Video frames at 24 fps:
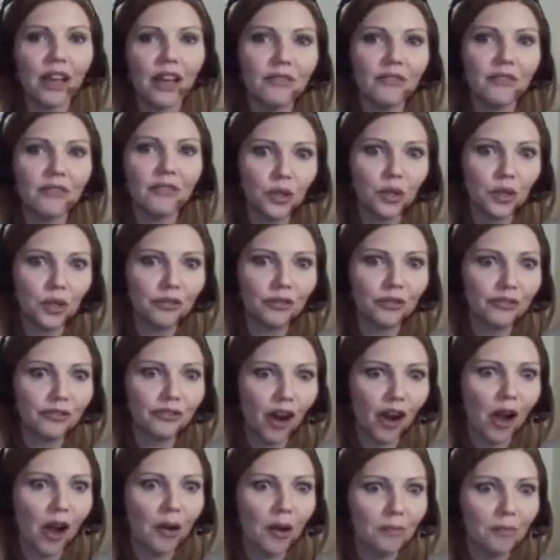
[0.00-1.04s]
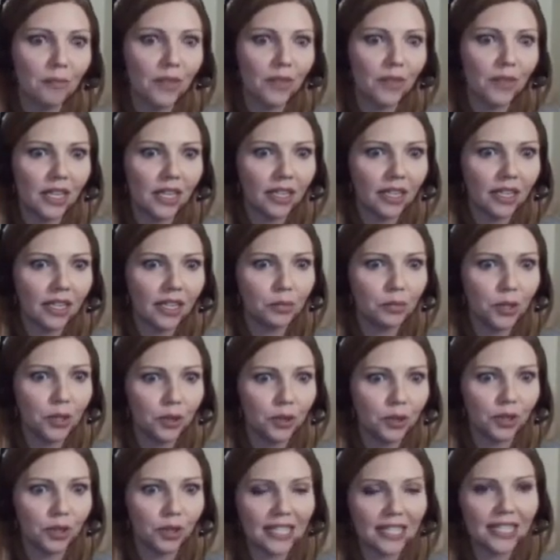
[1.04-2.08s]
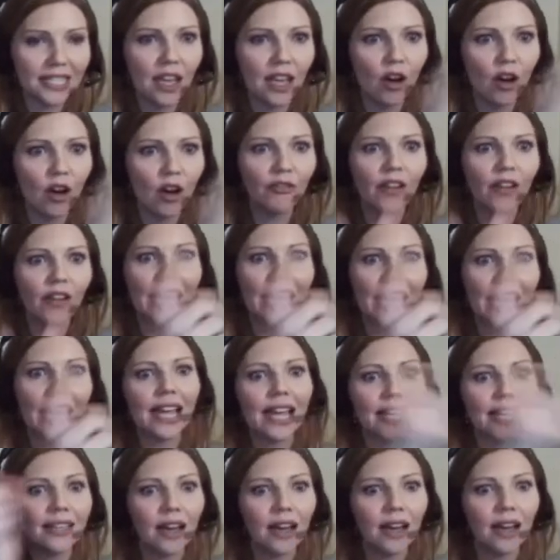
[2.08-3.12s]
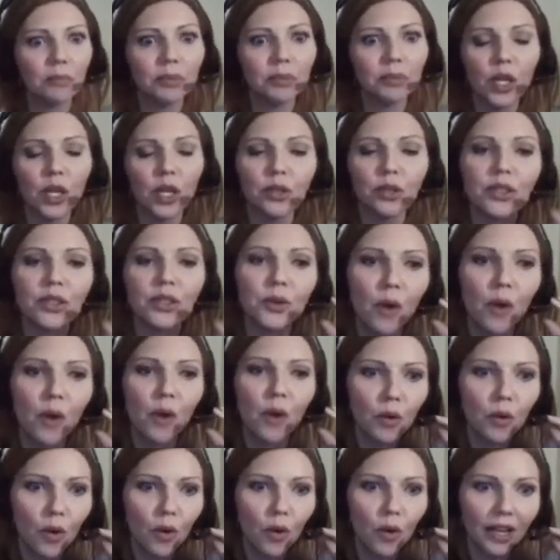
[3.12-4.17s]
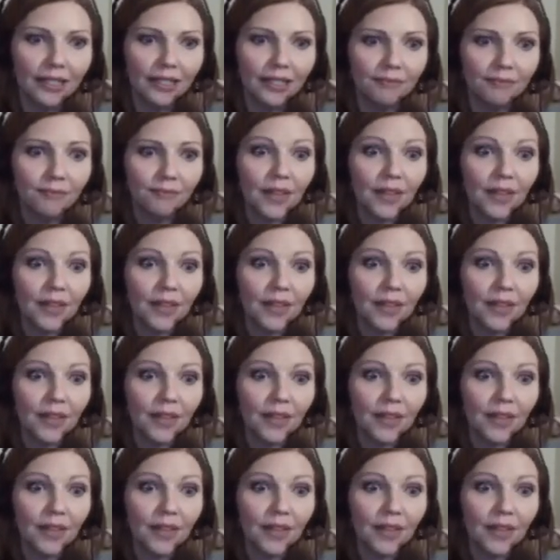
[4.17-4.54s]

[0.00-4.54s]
I have to do it from the computer itself, and I uploaded the wrong one.